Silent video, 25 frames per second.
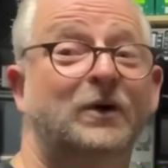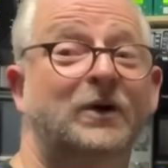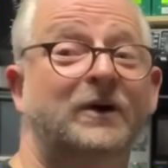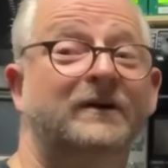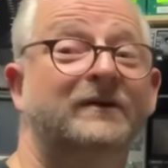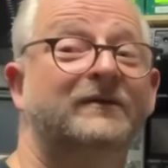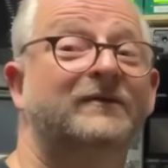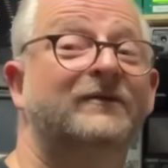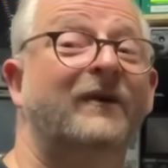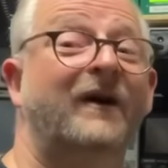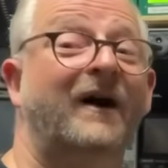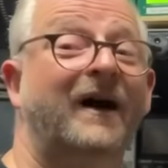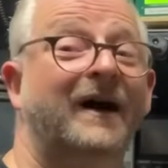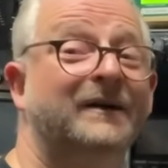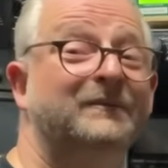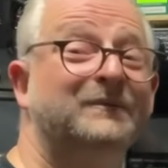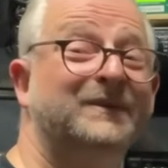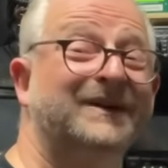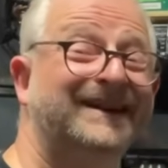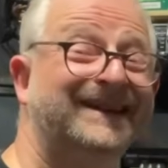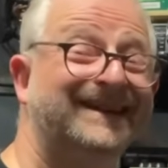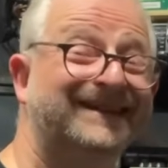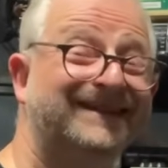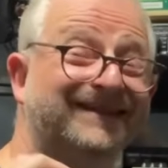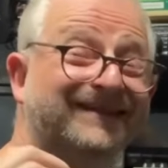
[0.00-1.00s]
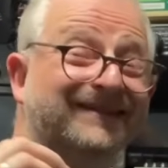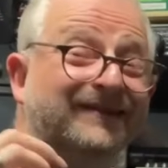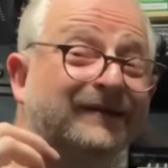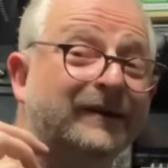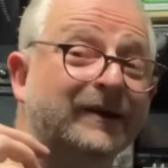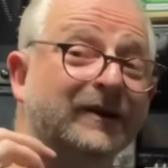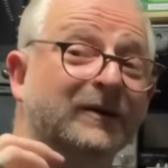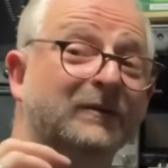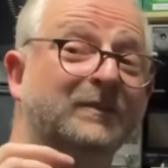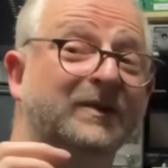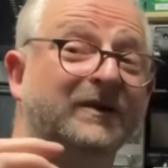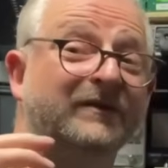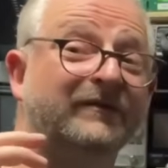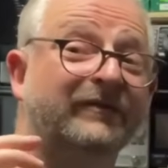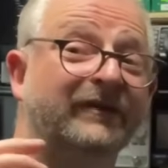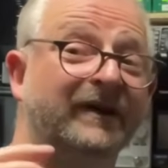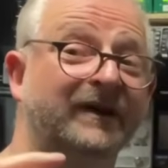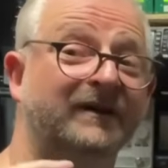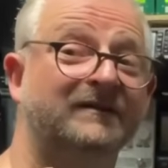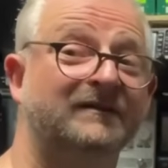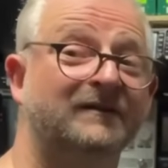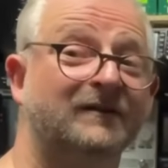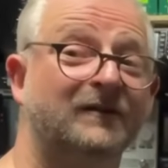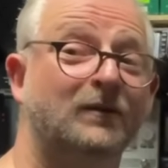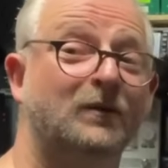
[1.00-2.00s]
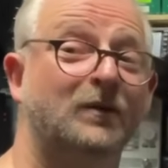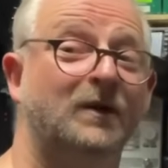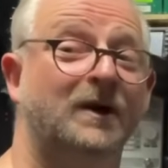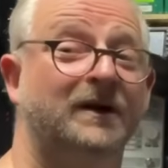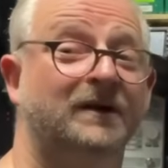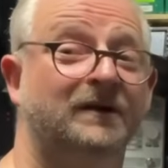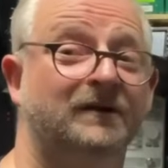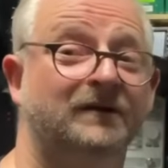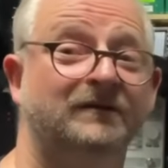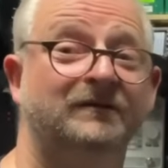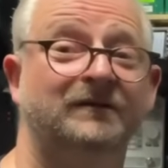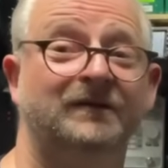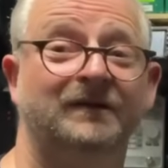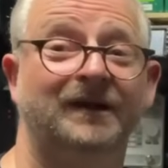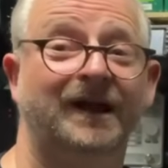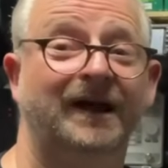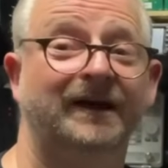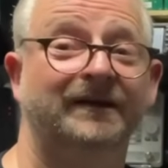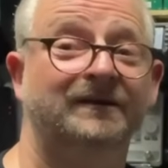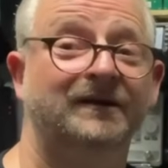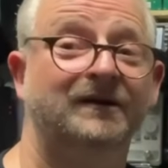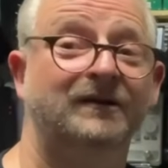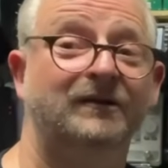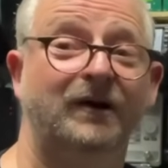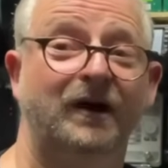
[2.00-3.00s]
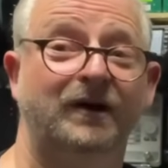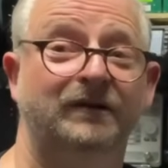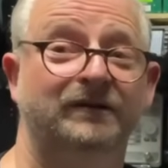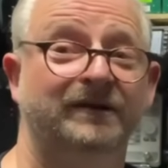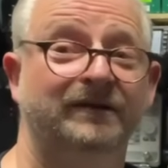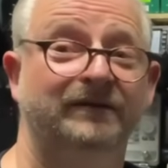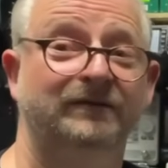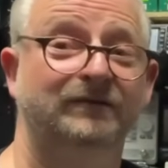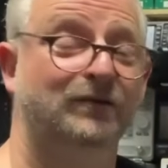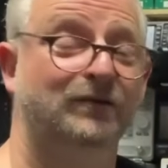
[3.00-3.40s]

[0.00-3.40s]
works fine, but that's a real professional one, also like the Roden